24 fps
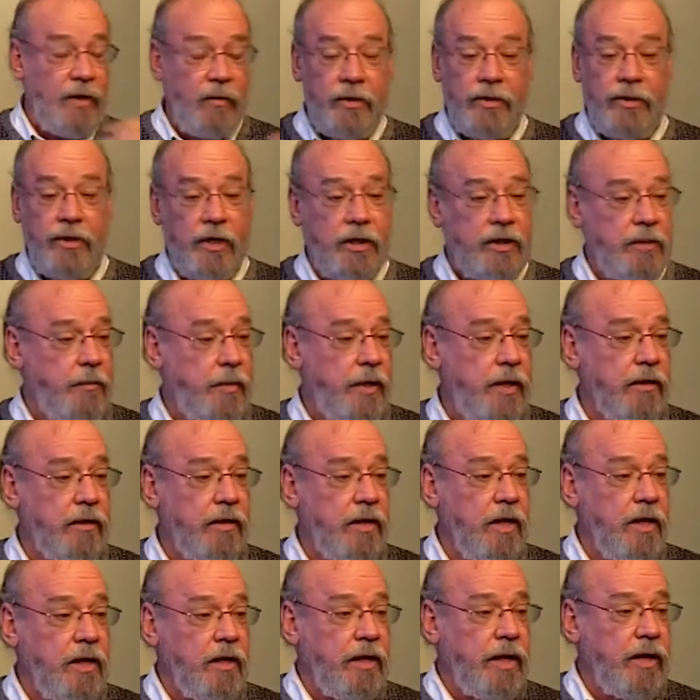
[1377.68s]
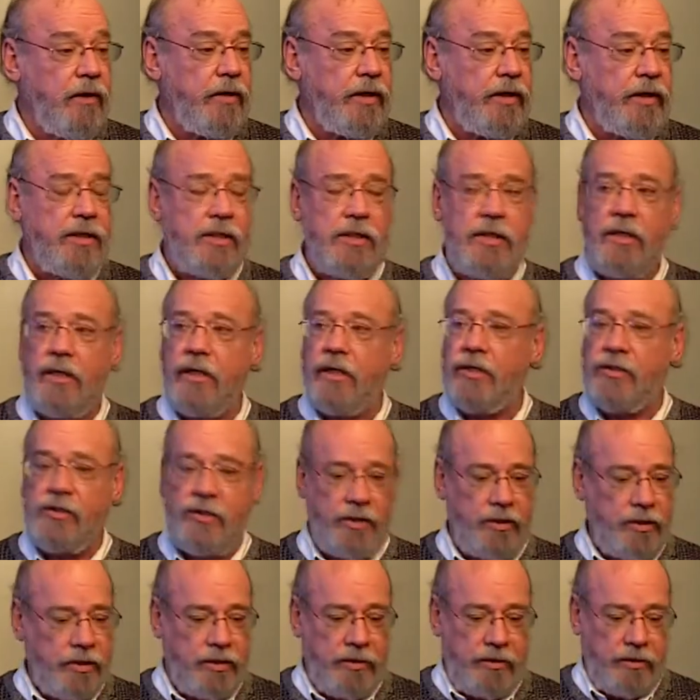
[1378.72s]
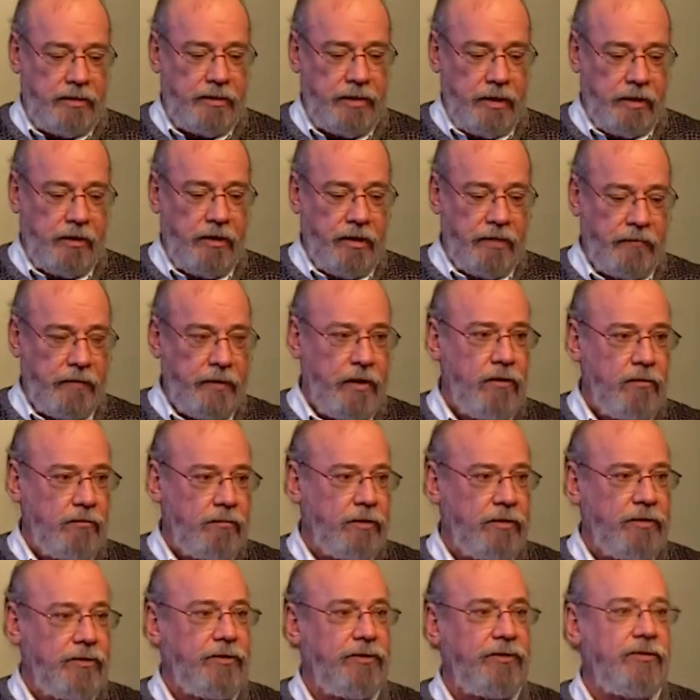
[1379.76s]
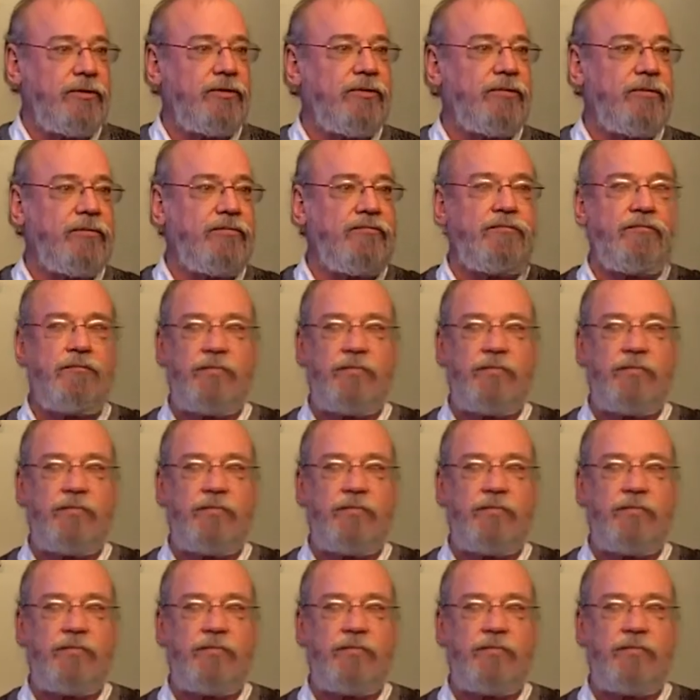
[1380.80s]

we talked about how easy it is to just send off a note. I